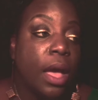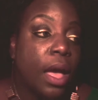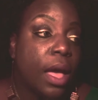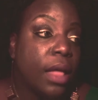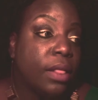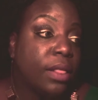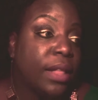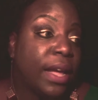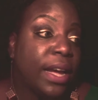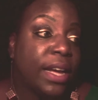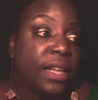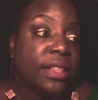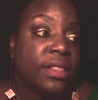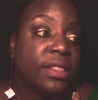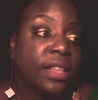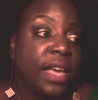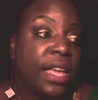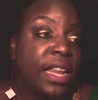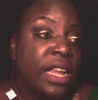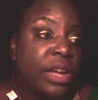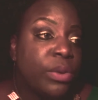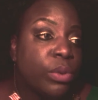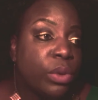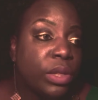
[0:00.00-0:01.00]
Like,
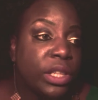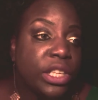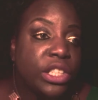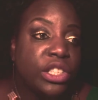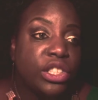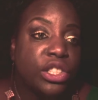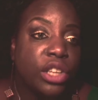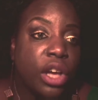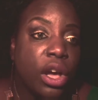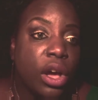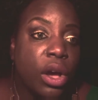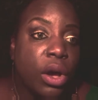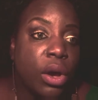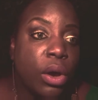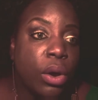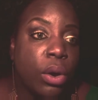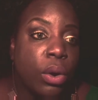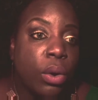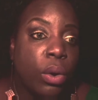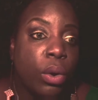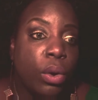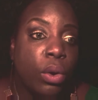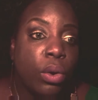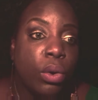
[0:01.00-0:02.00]
they didn't really
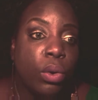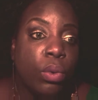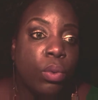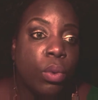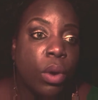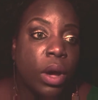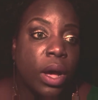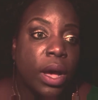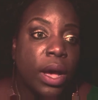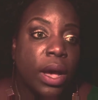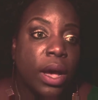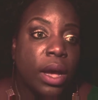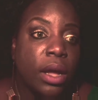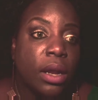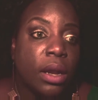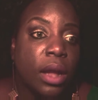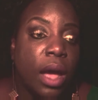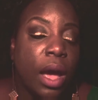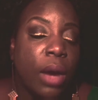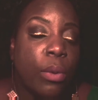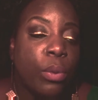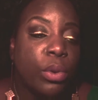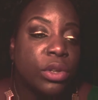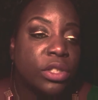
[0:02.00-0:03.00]
show who won.
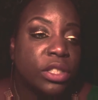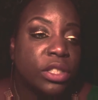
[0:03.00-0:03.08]
I